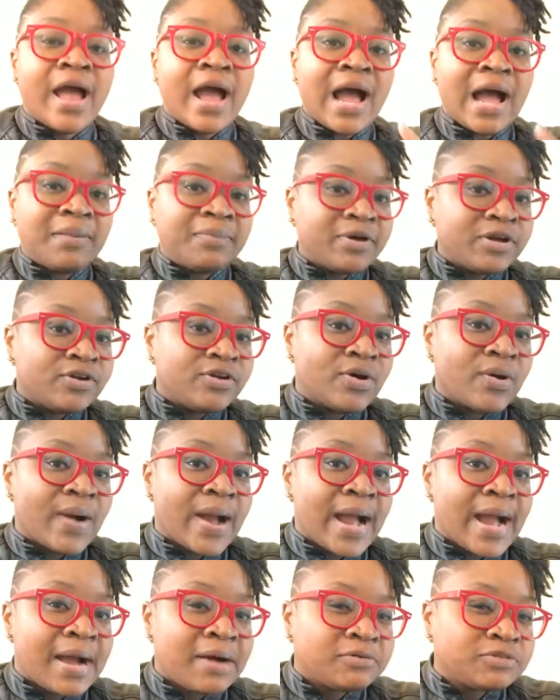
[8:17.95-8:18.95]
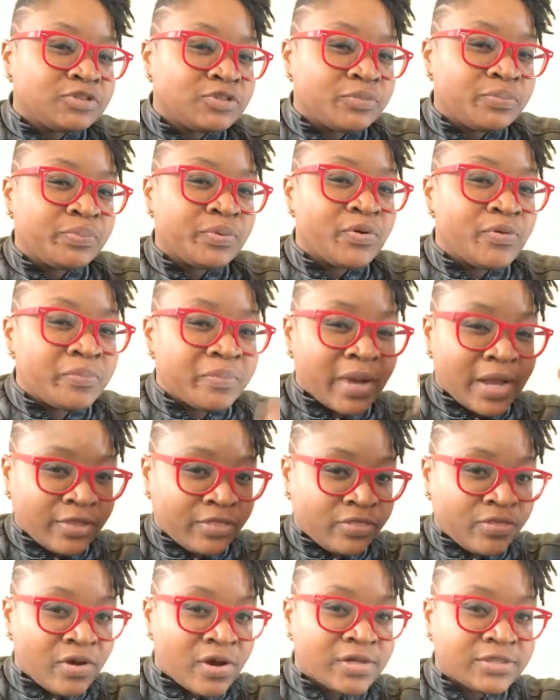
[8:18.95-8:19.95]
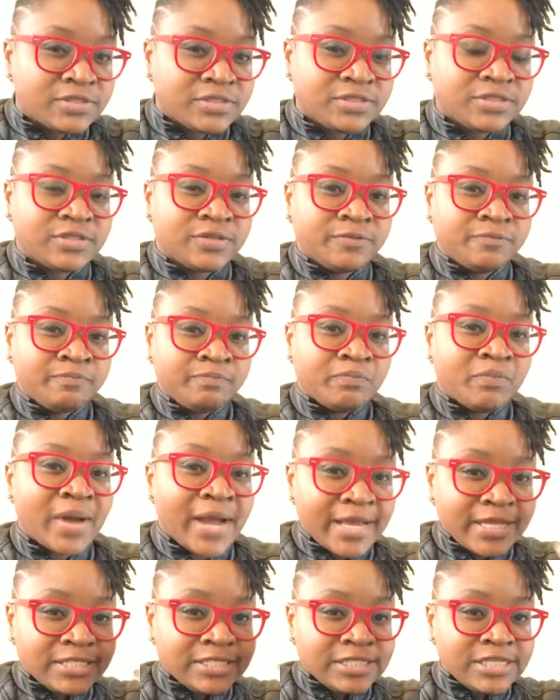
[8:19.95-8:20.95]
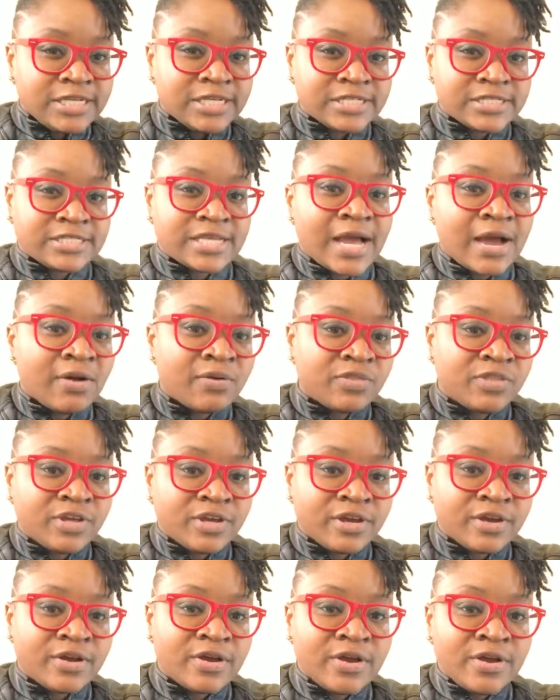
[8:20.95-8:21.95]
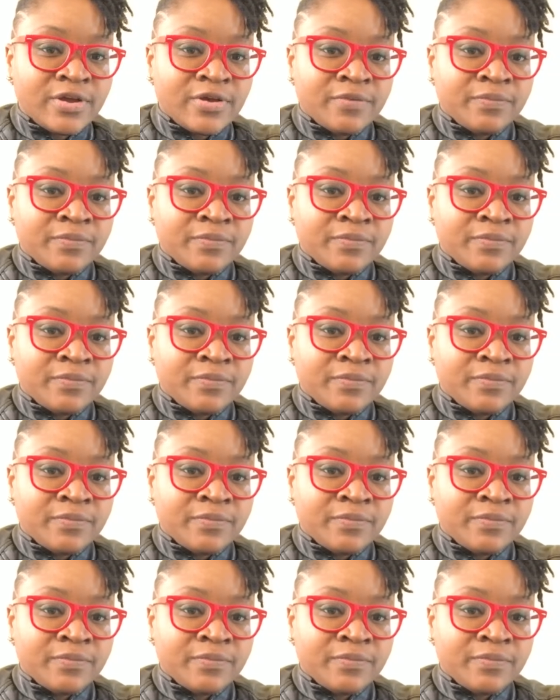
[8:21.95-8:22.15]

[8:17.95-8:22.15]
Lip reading: I'm going to know how to put my thoughts, my ideas out there